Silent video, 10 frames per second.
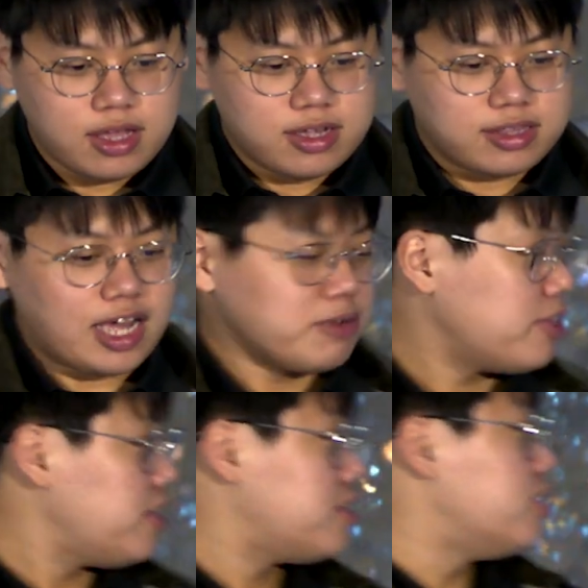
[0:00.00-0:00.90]

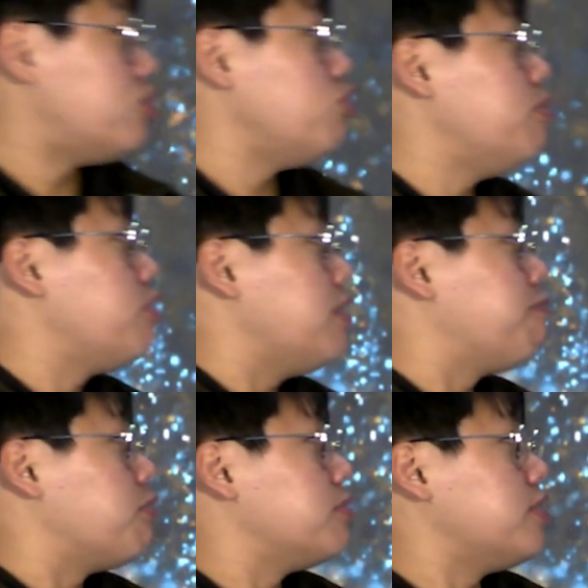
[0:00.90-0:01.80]
Nowadays, distributed
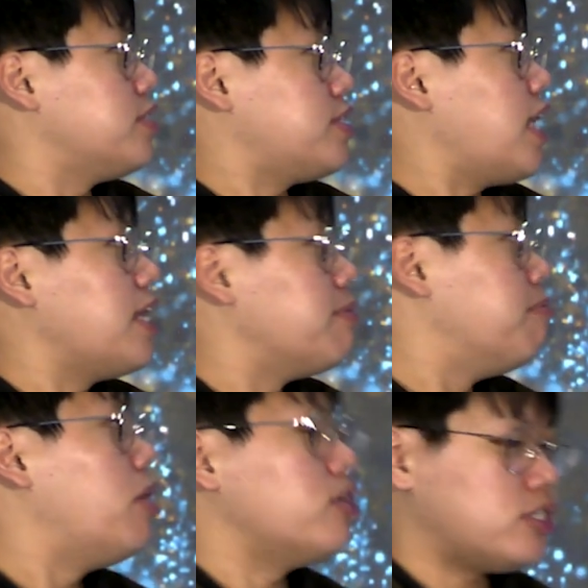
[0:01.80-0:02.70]
inference is kind of a
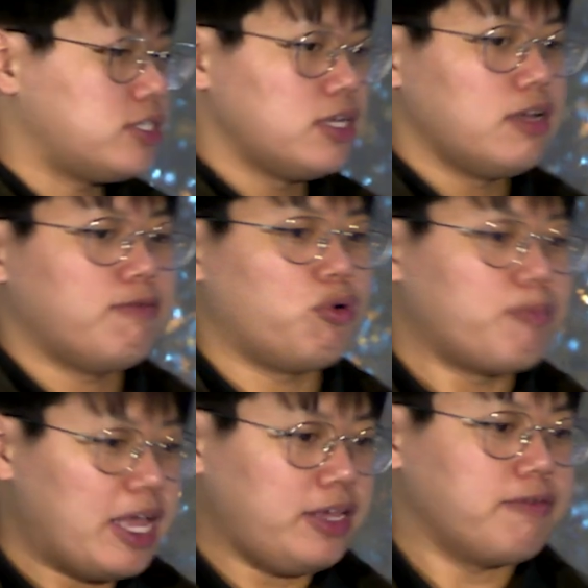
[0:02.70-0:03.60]
must for
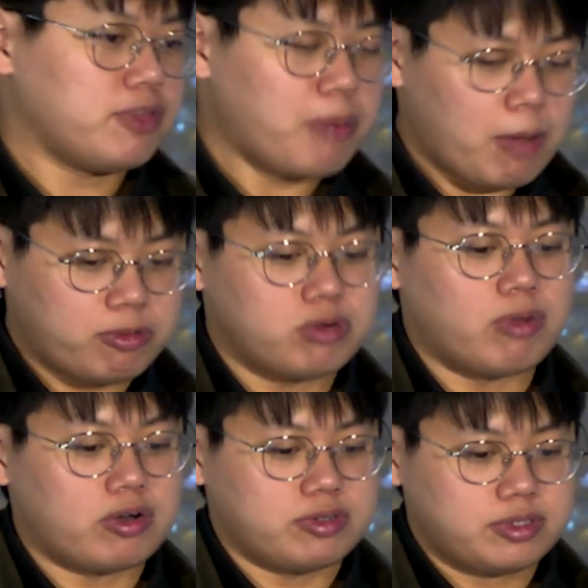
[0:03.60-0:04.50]
many of the popular
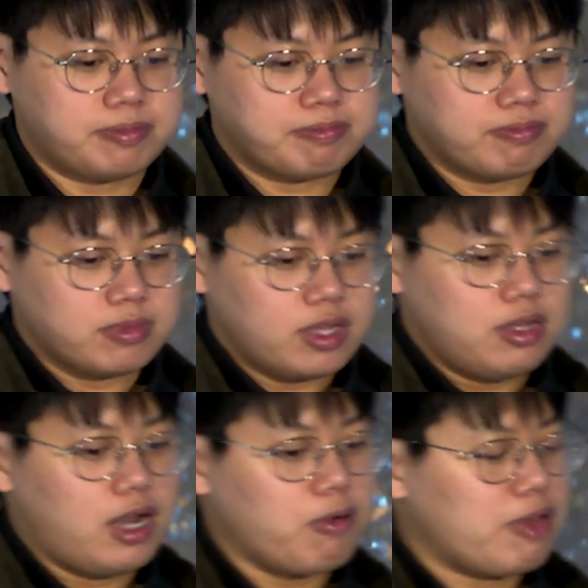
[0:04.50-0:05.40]
models.
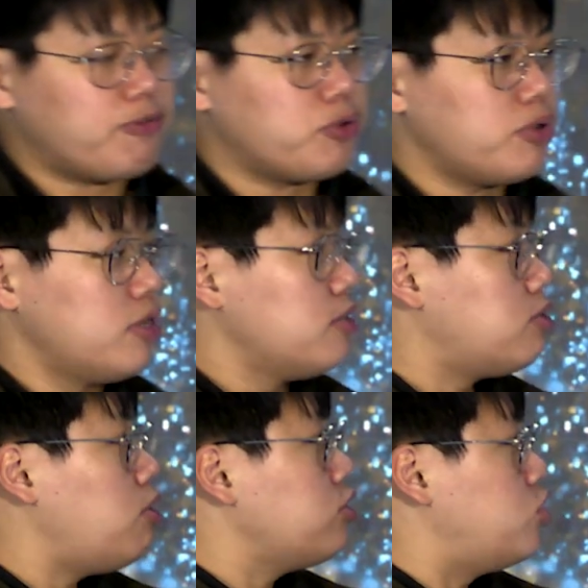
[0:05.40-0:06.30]
However,
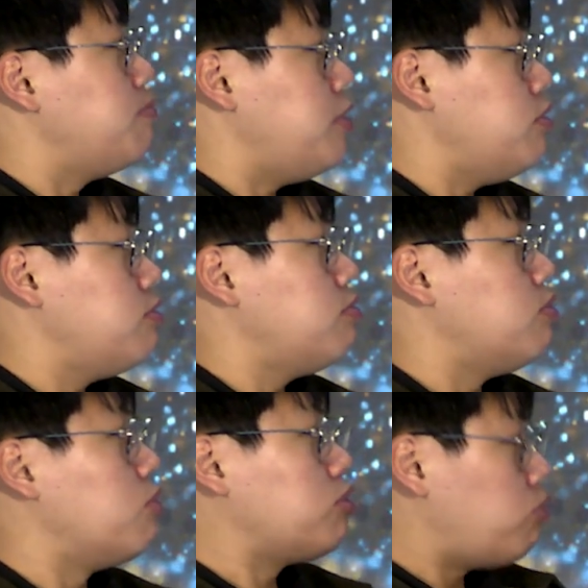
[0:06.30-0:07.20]
cross-GPU
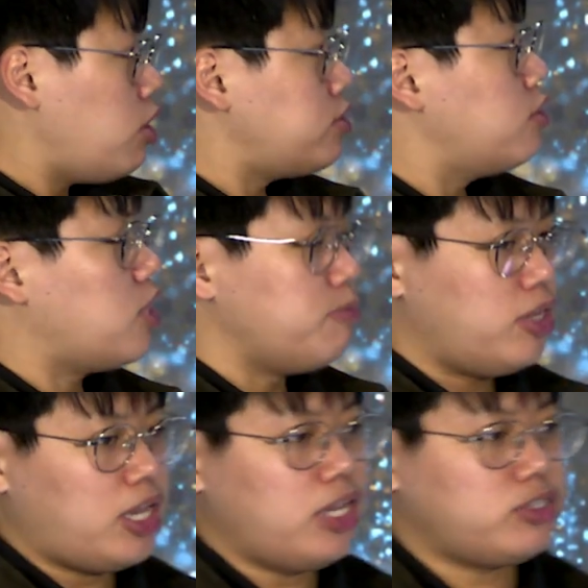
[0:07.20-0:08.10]
or cross-node
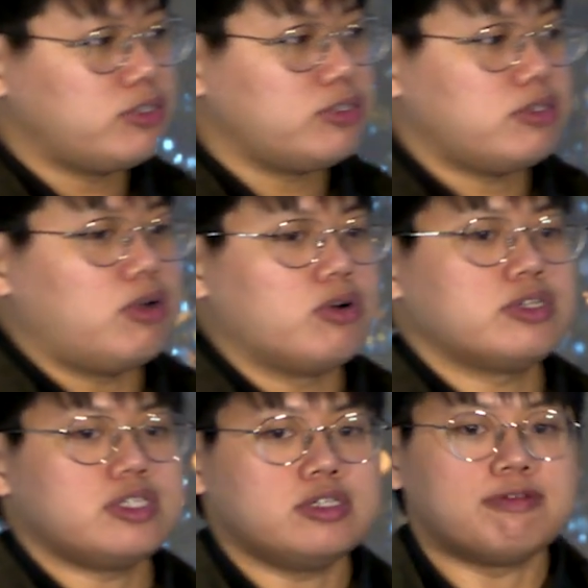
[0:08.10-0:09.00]
communications are
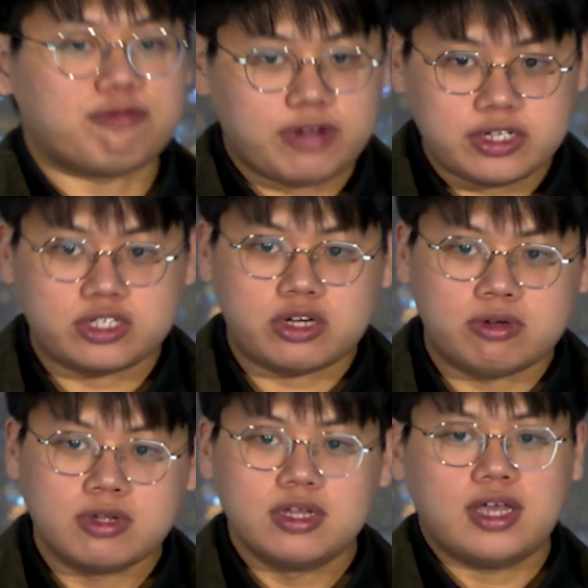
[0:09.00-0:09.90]
still
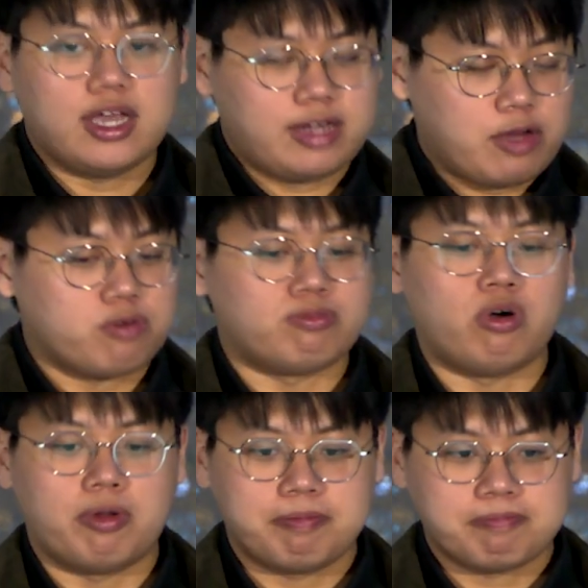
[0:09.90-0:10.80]
fragile and error-prone.